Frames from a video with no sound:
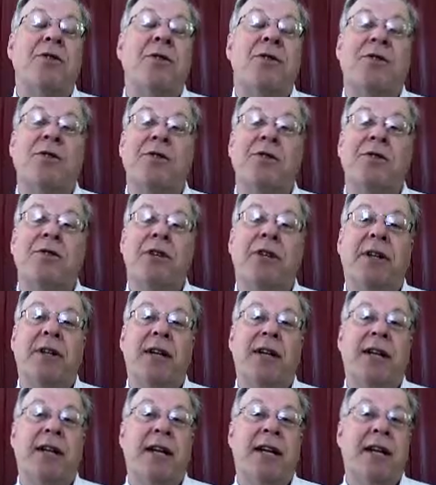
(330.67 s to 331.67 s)
Total
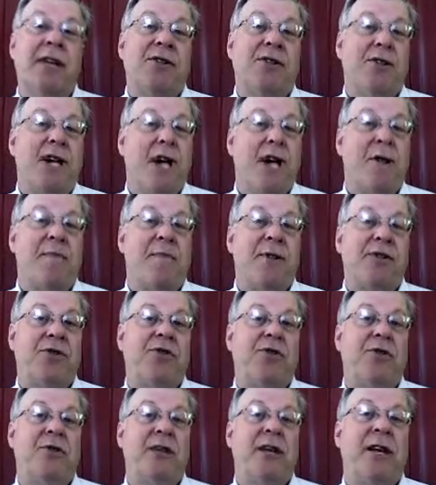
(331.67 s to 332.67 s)
utility is how
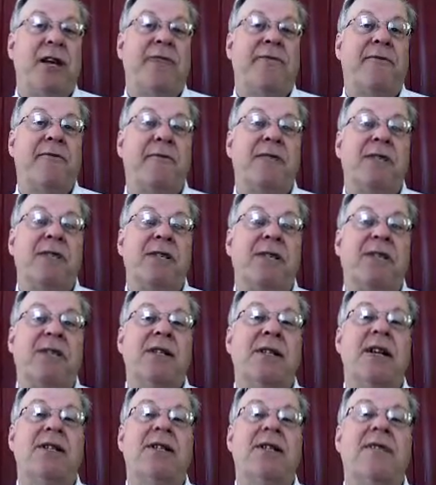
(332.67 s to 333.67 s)
much you get from
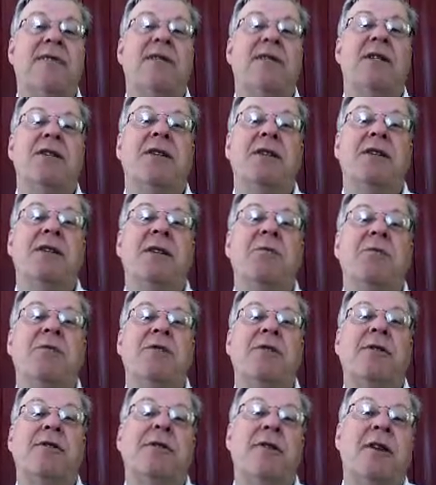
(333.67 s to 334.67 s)
successive
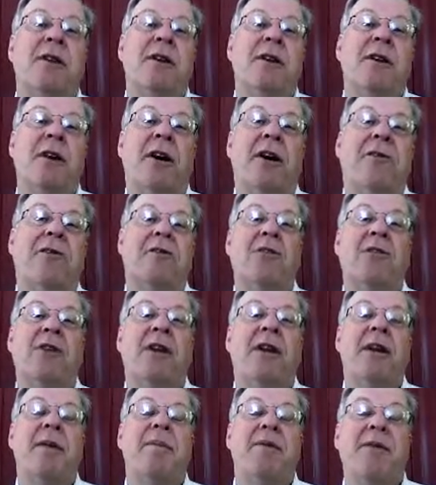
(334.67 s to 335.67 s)
consumption of the
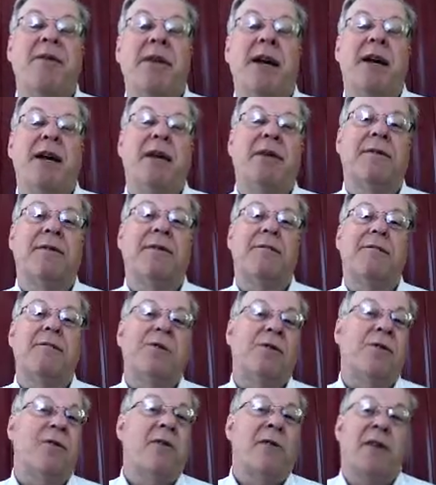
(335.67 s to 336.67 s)
same thing.
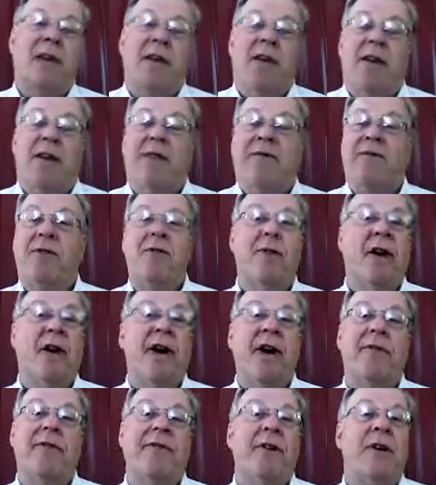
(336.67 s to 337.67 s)
So again, if you
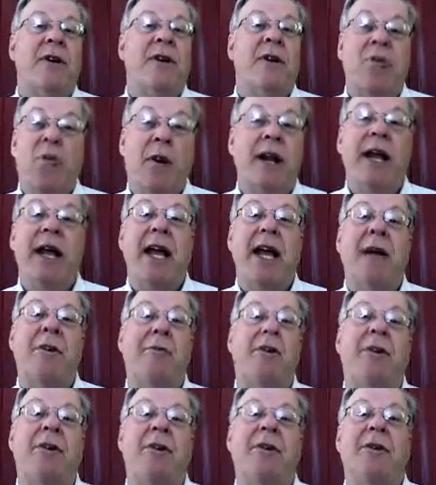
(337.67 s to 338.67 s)
have one
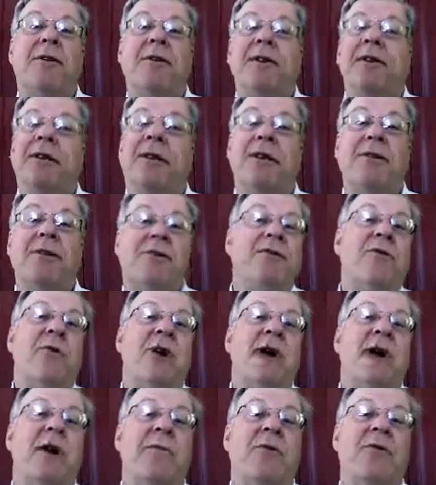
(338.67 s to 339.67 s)
hamburger and then two
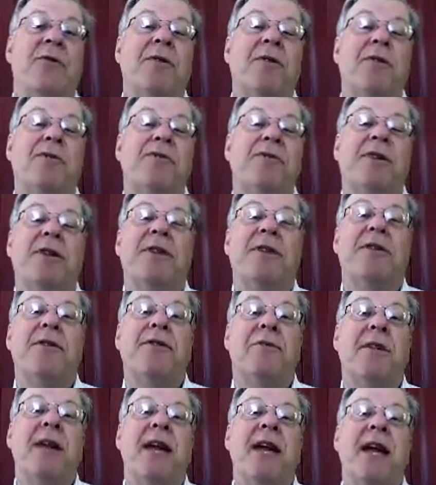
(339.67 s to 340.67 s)
hamburgers and then
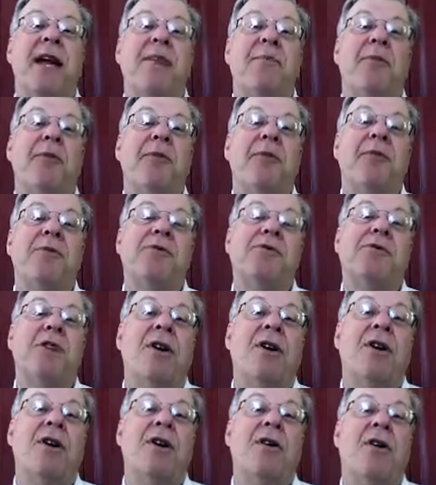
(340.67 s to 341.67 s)
three hamburgers